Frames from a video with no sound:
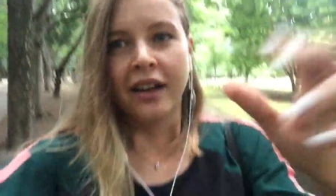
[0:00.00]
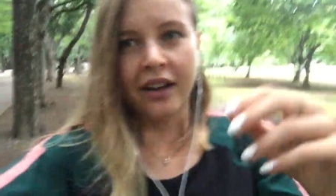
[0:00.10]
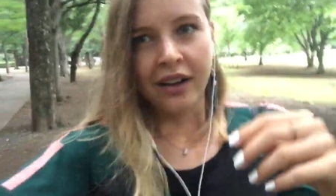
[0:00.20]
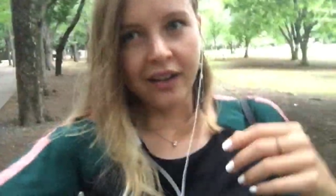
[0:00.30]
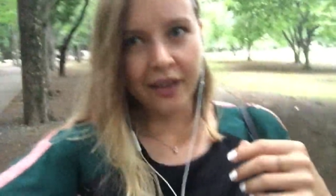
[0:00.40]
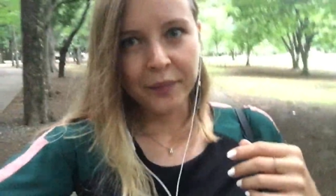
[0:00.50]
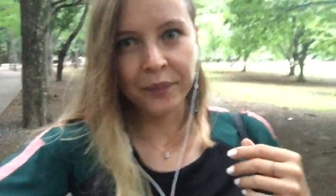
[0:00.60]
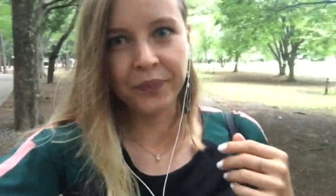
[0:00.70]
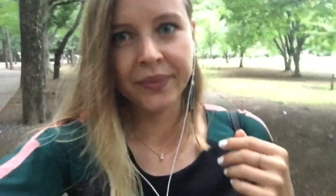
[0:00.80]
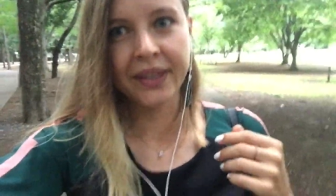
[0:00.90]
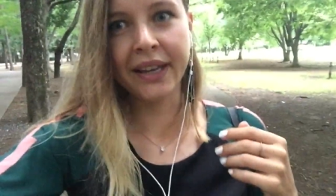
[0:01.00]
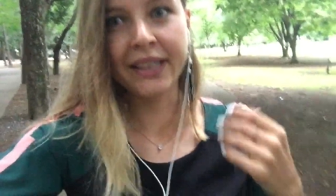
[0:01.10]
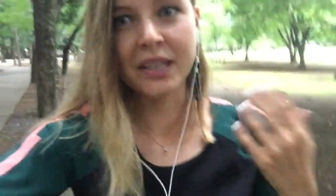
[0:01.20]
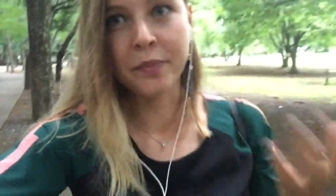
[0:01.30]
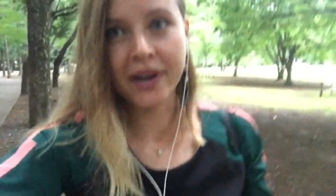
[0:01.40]

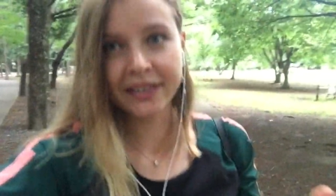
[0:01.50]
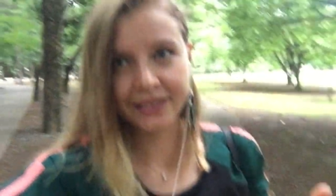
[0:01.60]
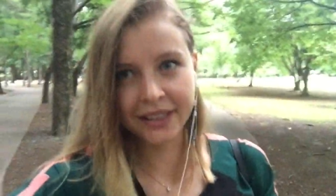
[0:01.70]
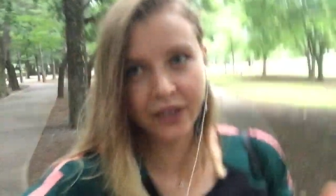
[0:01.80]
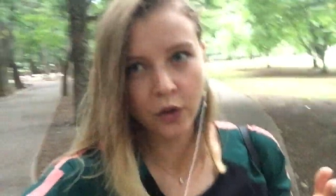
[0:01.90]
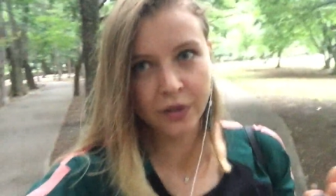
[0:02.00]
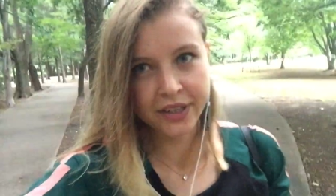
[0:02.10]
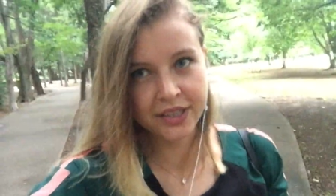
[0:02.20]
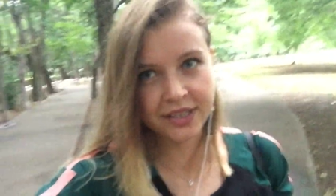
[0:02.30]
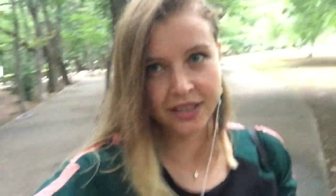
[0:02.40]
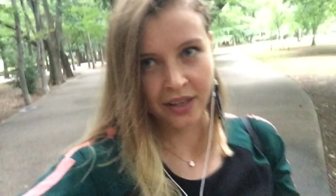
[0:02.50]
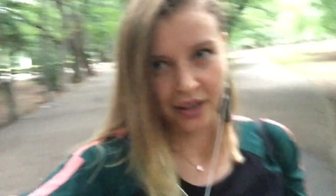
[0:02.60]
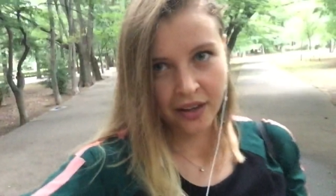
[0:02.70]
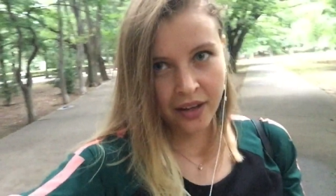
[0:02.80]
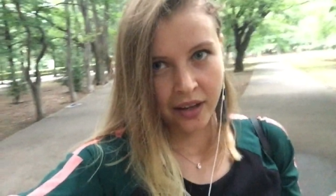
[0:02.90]
And apparently all these
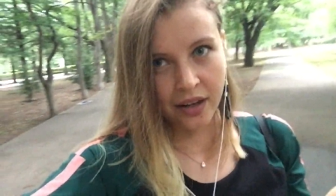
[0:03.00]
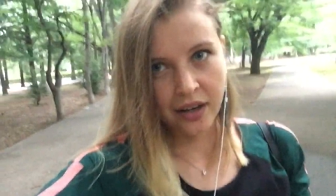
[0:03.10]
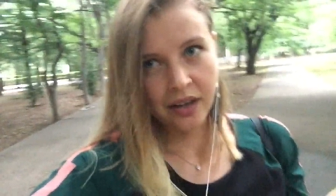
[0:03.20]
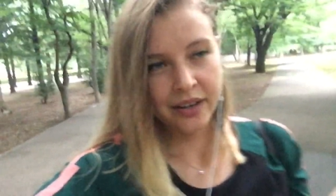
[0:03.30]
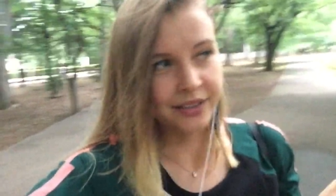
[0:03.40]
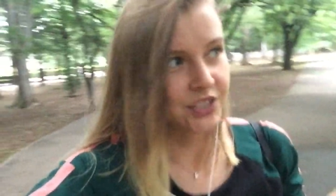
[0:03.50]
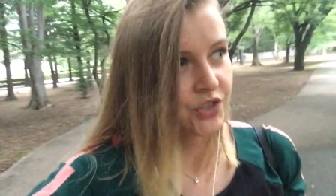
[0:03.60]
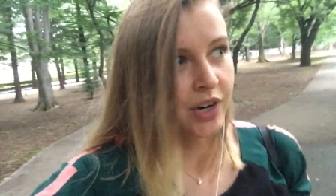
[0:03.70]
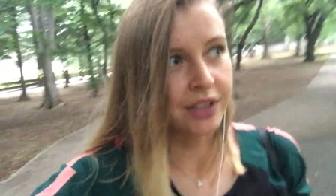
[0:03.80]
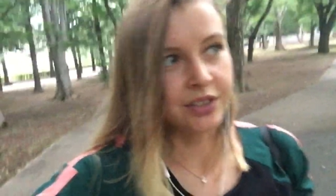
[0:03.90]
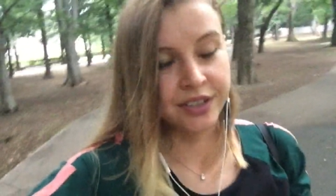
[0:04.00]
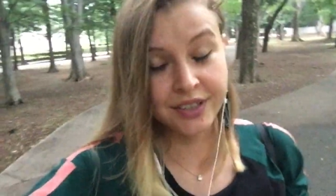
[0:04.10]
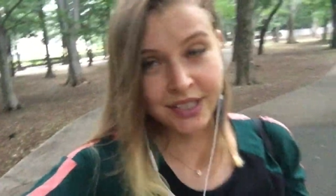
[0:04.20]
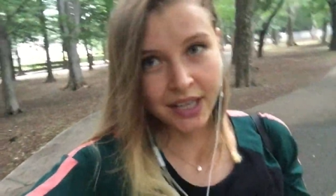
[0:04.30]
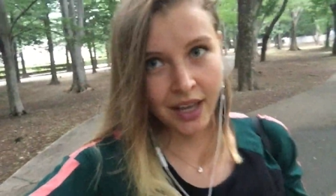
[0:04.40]

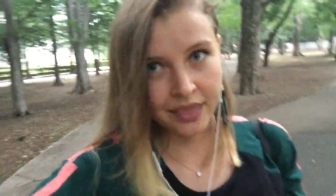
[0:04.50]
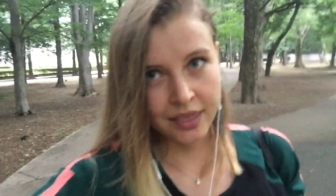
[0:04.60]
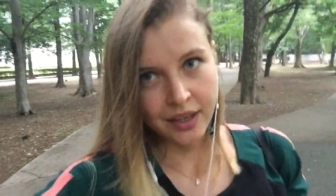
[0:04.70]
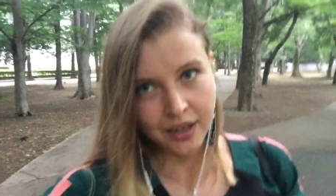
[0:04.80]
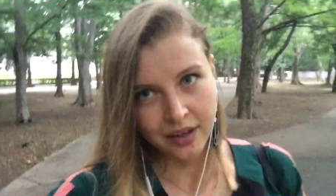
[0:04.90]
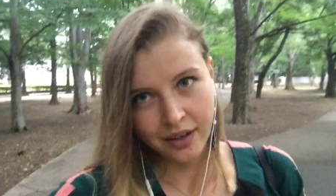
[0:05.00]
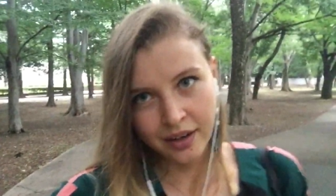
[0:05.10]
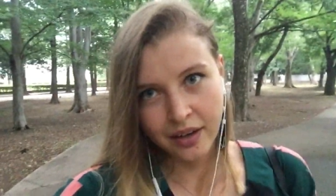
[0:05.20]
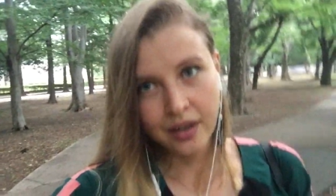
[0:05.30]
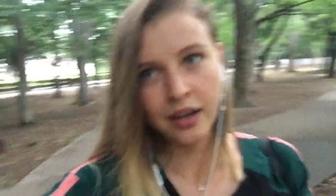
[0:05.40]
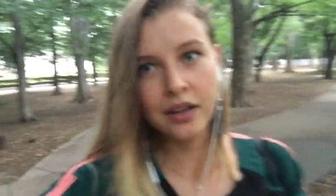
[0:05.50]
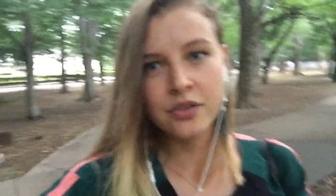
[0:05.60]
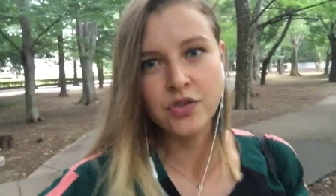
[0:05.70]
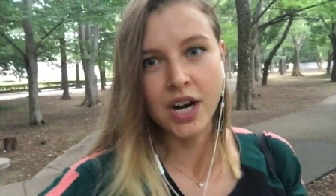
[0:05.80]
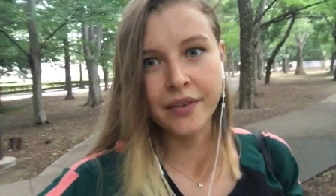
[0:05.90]
instructors at the
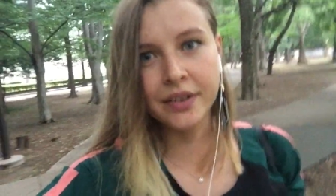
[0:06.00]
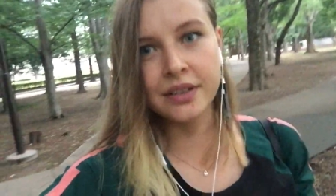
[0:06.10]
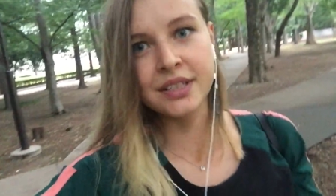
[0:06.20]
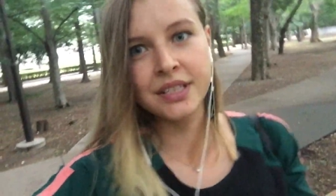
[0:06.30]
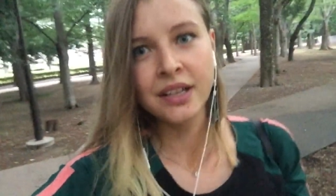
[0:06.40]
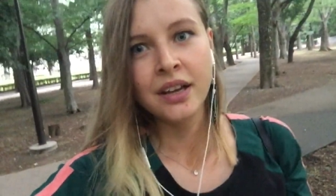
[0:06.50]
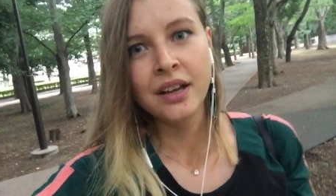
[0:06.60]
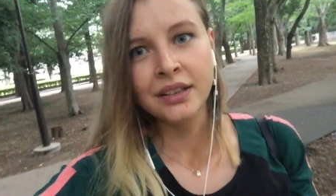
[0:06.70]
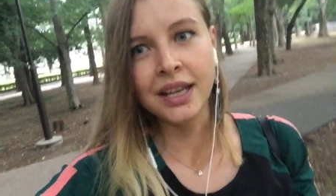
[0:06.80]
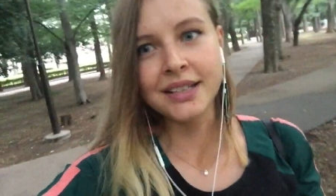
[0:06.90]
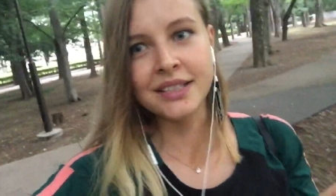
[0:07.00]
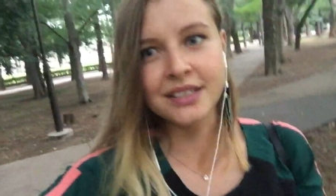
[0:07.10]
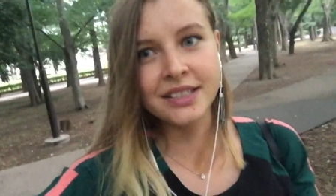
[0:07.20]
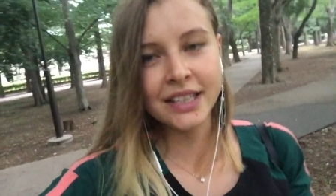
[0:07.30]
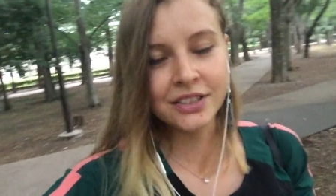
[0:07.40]
driver's
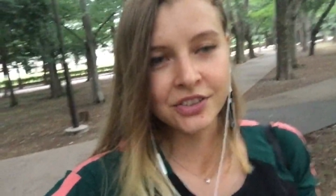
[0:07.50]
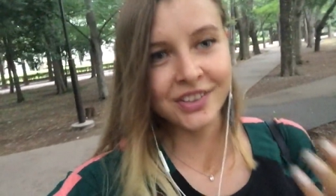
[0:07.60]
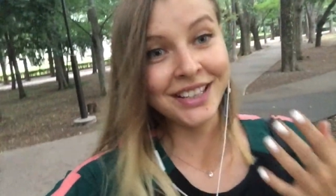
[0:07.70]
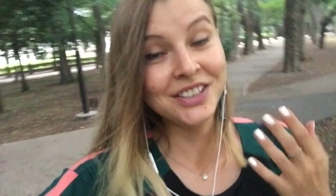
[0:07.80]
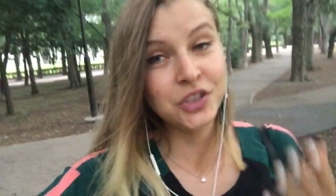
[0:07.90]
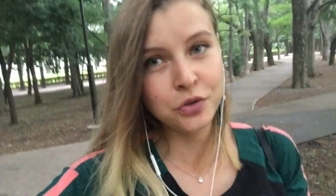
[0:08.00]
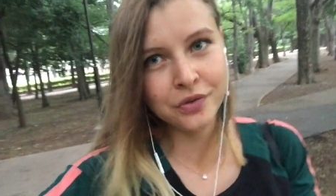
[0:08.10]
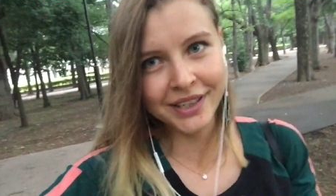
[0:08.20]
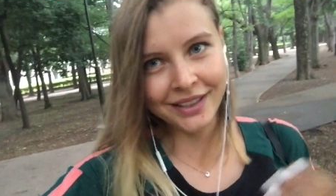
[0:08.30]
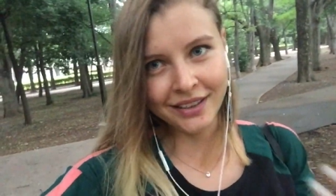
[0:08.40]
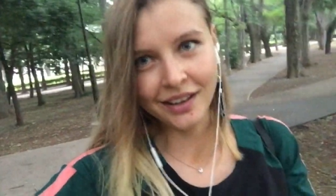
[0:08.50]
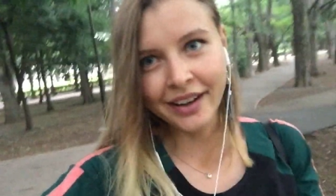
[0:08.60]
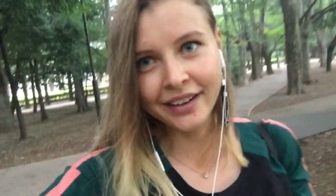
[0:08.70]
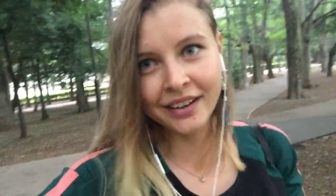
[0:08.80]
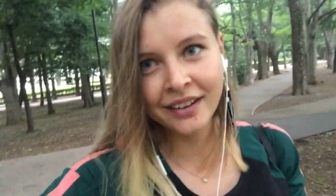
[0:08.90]
license center, they do really
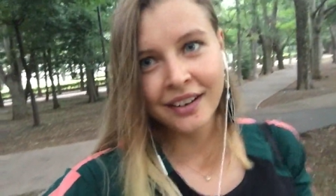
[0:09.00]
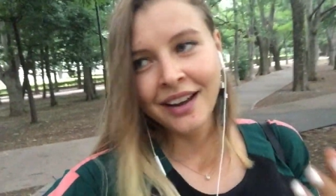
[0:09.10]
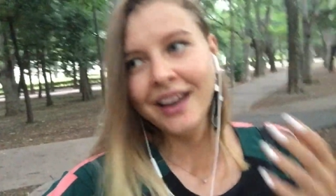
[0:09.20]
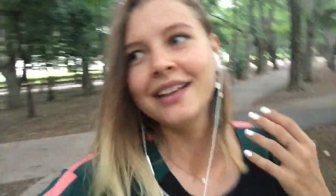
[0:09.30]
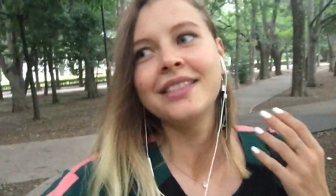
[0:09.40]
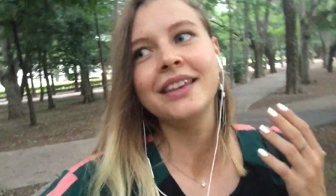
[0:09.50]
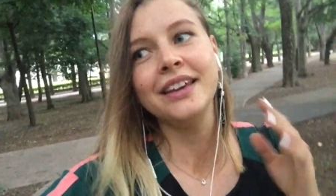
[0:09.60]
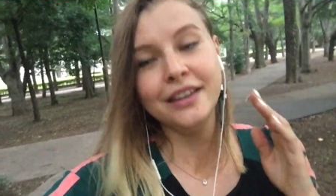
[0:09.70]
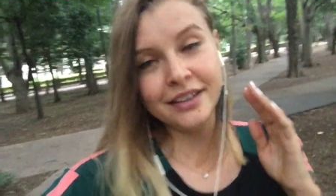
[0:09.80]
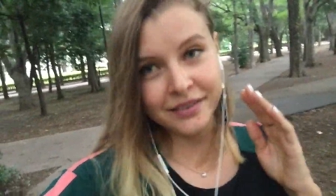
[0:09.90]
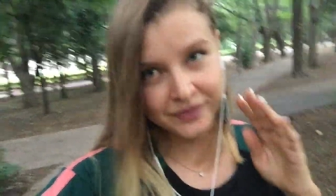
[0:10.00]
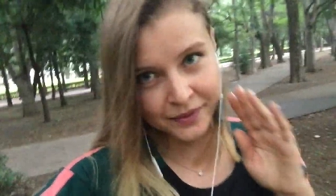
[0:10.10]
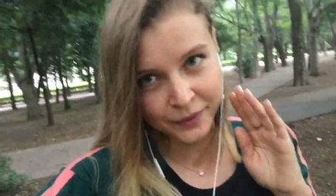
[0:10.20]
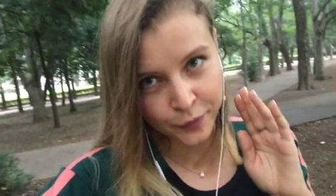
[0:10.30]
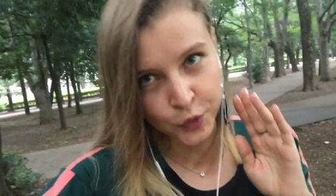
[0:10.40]
like, and they
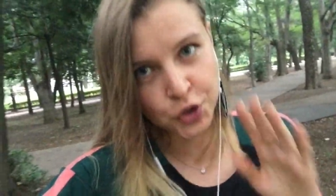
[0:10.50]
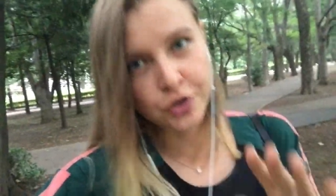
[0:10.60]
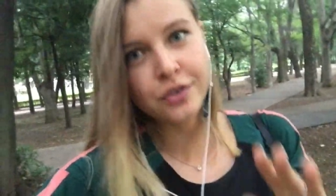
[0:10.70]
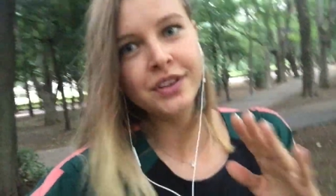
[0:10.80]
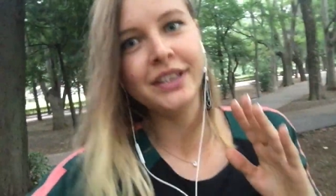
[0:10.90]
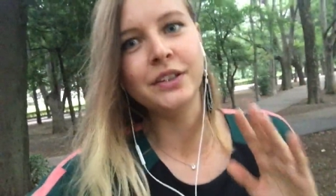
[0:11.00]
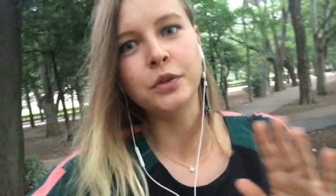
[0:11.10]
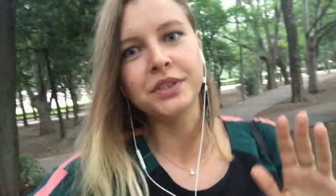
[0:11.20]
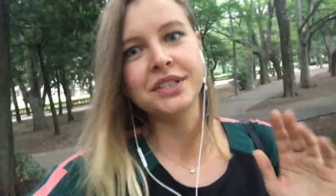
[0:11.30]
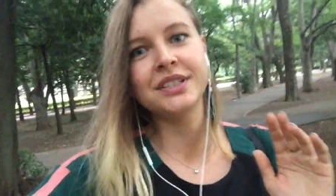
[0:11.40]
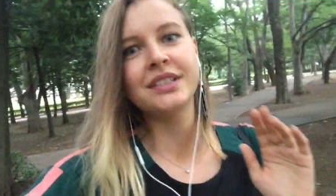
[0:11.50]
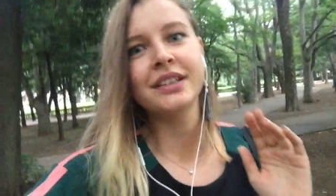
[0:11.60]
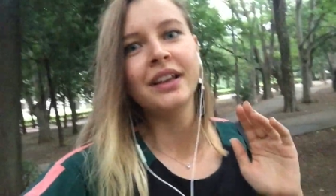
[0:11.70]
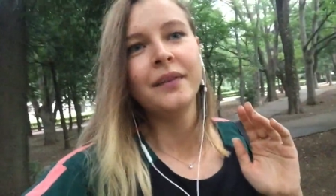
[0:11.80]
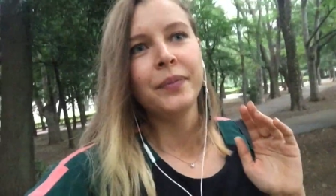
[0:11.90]
for sure they noticed
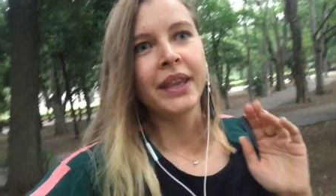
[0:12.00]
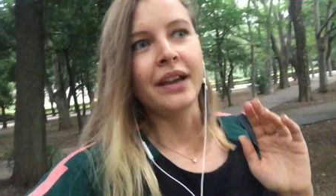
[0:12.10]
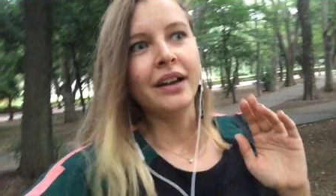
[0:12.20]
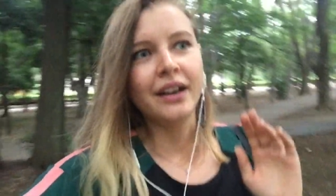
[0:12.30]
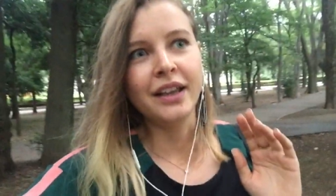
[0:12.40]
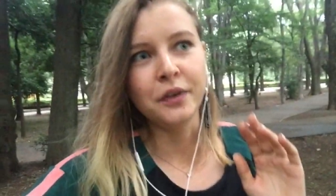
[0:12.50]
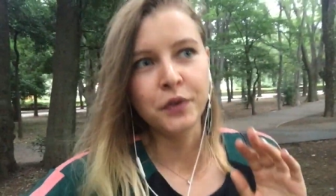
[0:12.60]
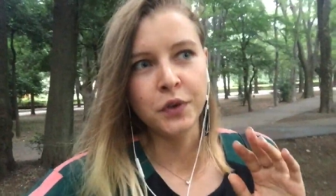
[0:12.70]
if